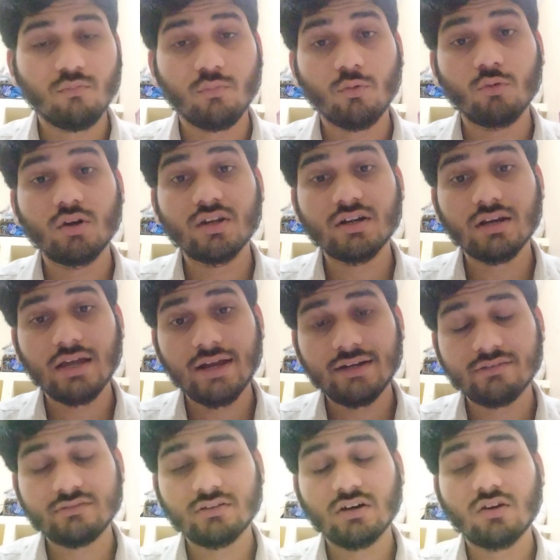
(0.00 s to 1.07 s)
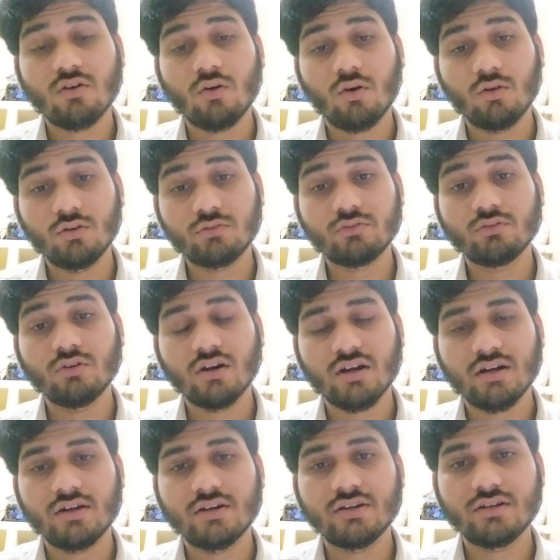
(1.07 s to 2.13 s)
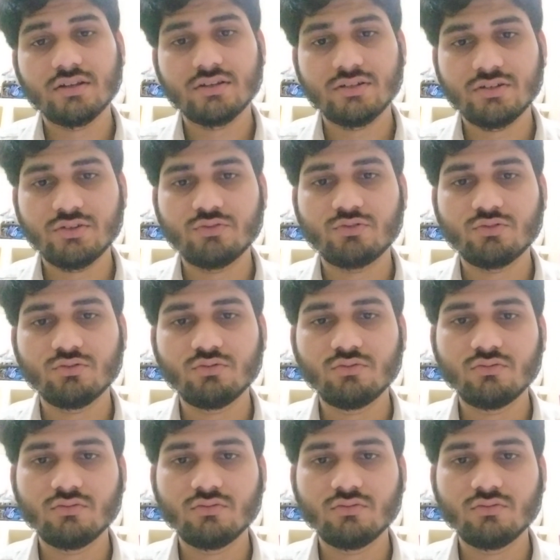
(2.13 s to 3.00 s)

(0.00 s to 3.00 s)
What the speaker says: polar lights are also occurred due to